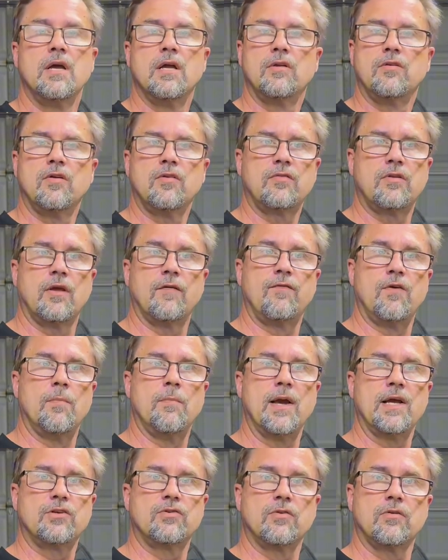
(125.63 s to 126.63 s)
Just if you
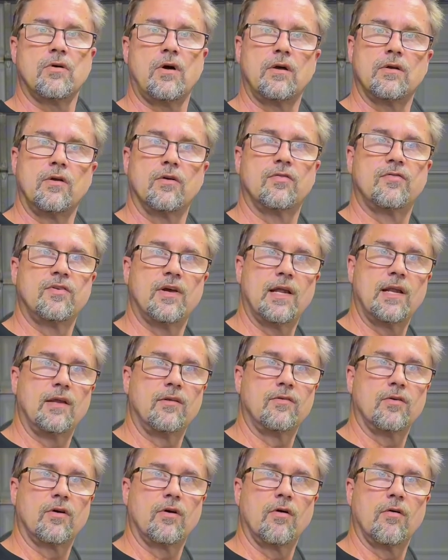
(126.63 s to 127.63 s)
make sure all your settings
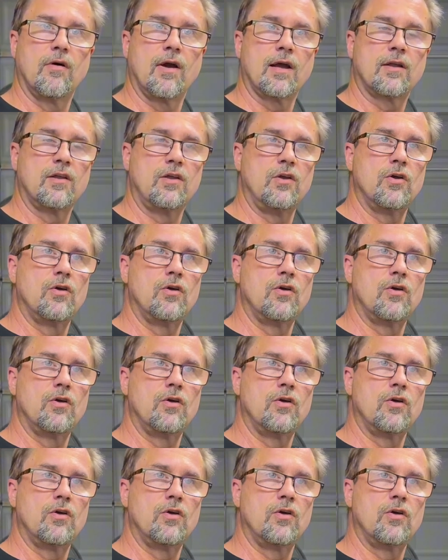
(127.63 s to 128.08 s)
are correct and you